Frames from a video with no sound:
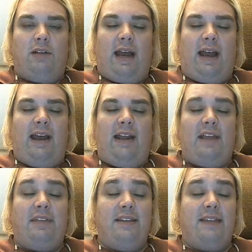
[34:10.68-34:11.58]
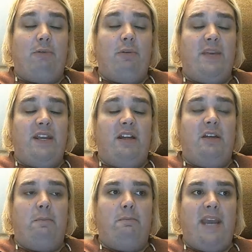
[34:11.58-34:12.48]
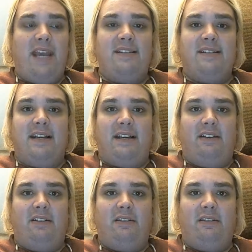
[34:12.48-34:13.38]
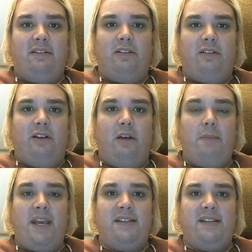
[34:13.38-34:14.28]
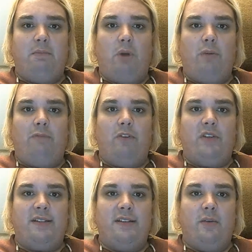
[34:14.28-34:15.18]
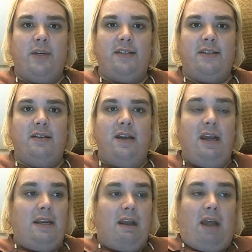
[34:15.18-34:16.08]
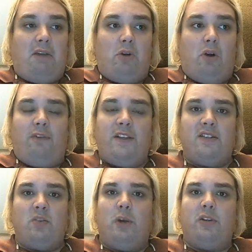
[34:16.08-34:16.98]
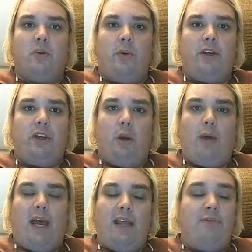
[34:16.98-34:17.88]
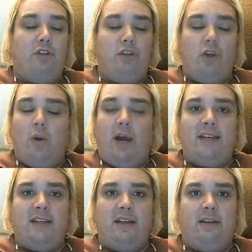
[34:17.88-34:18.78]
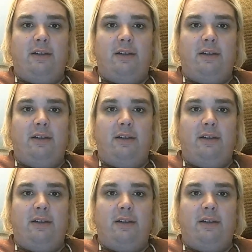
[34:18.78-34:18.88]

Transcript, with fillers: And I think that would be an amazing, amazing moment for the series. Now, I don't know if this is where it's going to go. I have no idea.